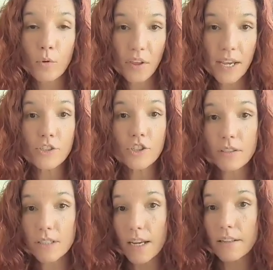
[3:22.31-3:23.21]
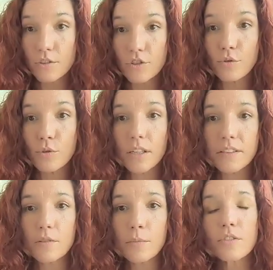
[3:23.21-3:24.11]
both agents and to
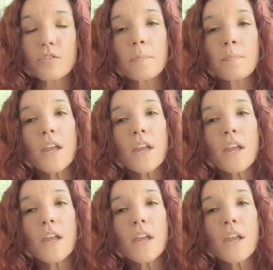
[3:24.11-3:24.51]
customers.